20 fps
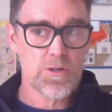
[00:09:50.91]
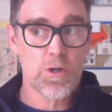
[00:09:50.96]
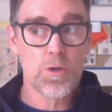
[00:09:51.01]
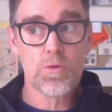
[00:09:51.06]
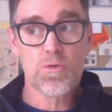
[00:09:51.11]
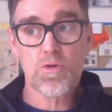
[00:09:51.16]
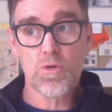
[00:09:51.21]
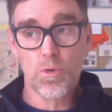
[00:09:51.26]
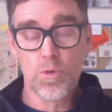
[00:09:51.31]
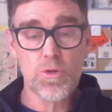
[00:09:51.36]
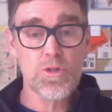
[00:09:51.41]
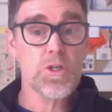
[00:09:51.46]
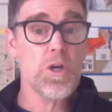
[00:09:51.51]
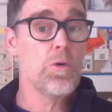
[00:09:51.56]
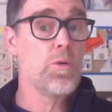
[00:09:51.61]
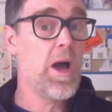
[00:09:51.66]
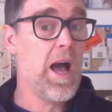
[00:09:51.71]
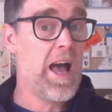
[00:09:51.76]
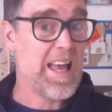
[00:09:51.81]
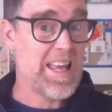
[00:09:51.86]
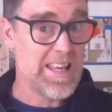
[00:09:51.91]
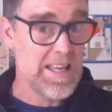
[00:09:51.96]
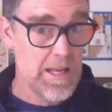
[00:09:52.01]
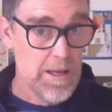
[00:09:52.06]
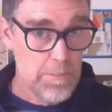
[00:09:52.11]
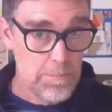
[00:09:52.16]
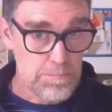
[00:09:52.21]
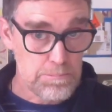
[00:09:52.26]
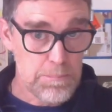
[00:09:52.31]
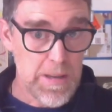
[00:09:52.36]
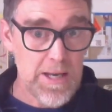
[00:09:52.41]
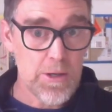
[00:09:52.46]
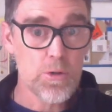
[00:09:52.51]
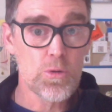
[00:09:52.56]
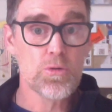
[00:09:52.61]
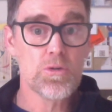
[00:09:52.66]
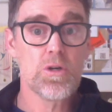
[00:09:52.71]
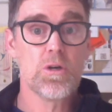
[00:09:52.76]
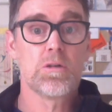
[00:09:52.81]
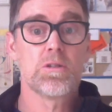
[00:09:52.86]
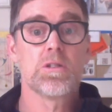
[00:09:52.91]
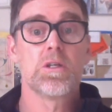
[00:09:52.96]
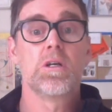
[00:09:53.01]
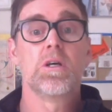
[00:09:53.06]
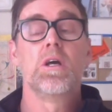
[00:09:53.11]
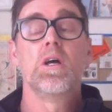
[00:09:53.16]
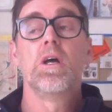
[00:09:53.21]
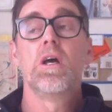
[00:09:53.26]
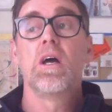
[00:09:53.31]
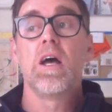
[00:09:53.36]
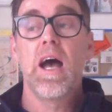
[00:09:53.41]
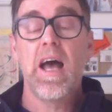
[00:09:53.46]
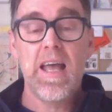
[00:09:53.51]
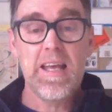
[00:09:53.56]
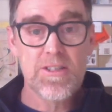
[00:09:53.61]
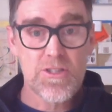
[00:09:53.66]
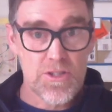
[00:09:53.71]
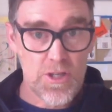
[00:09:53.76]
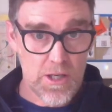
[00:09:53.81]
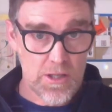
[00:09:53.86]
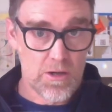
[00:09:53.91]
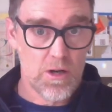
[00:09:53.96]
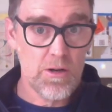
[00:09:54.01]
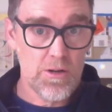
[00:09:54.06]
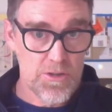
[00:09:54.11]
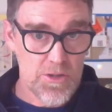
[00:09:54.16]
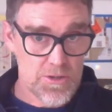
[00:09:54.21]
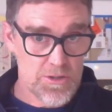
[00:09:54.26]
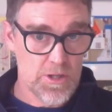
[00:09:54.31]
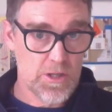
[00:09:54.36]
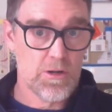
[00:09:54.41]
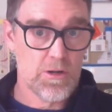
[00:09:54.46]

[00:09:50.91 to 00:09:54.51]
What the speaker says: who was also a medical doctor, a psychologist,